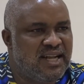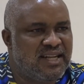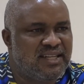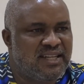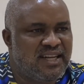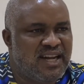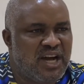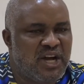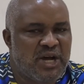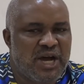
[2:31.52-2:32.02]

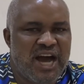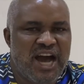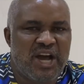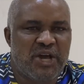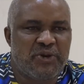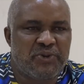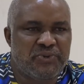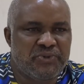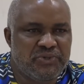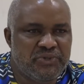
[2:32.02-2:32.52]
that
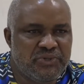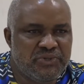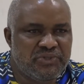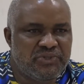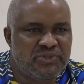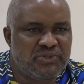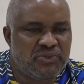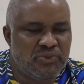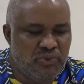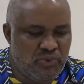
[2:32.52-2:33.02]

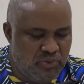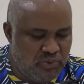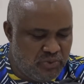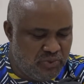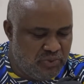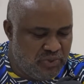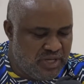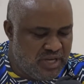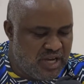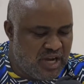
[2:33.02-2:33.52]
accrues
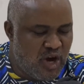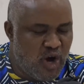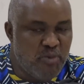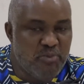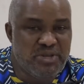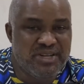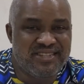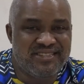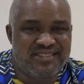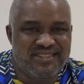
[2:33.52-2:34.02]
to
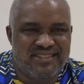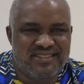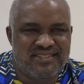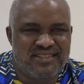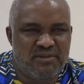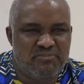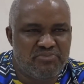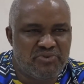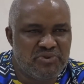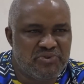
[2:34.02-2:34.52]
communities
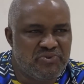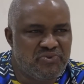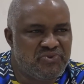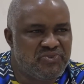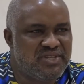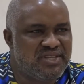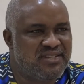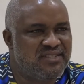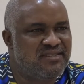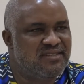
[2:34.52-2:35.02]
that
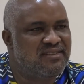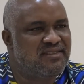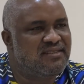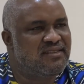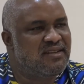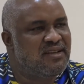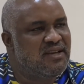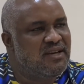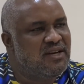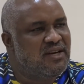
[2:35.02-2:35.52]

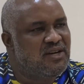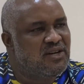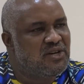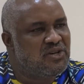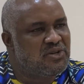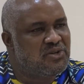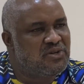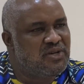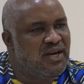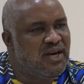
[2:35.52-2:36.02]
produce
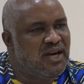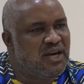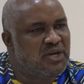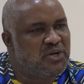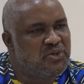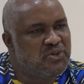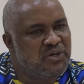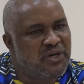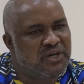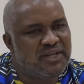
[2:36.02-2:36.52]
uh,
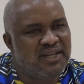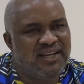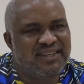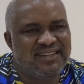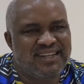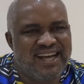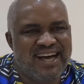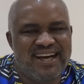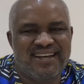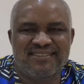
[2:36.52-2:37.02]
crude oil
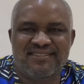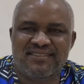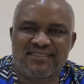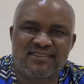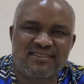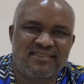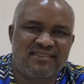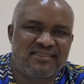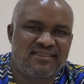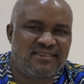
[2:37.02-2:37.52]
and
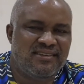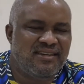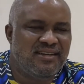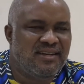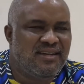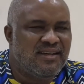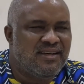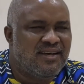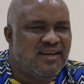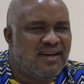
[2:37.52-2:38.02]
gas,
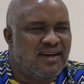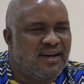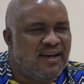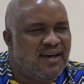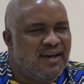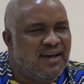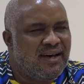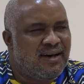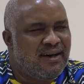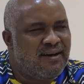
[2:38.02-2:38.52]

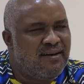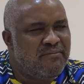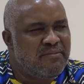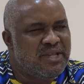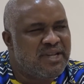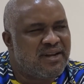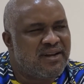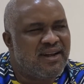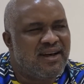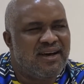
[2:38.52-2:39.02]
uh,
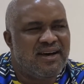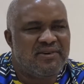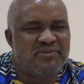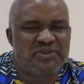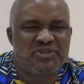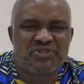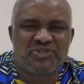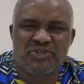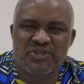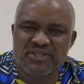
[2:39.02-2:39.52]
mineral
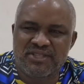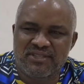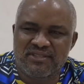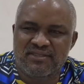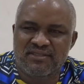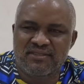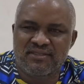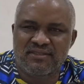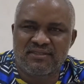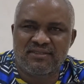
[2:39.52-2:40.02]

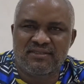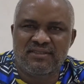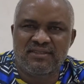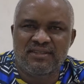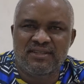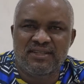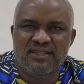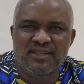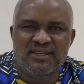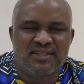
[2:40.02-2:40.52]
resources
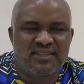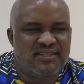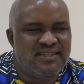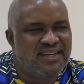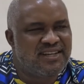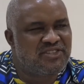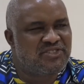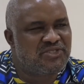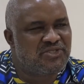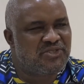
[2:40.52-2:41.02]

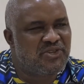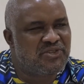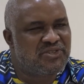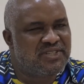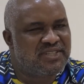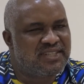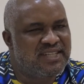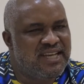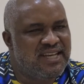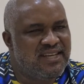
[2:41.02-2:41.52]
that
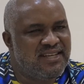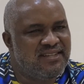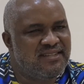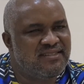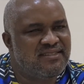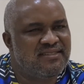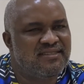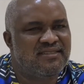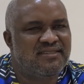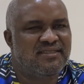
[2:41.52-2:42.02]

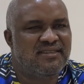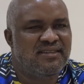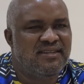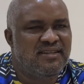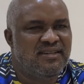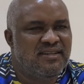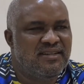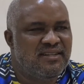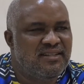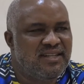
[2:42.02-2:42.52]
sustains
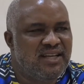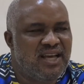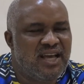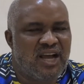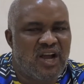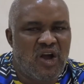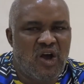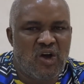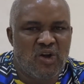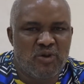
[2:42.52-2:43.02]
the
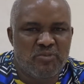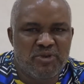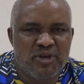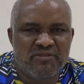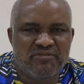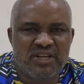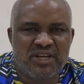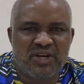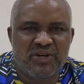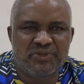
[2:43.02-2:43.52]
economy
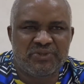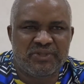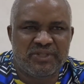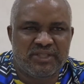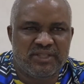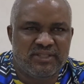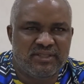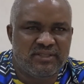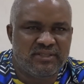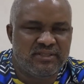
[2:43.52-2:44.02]
of the country.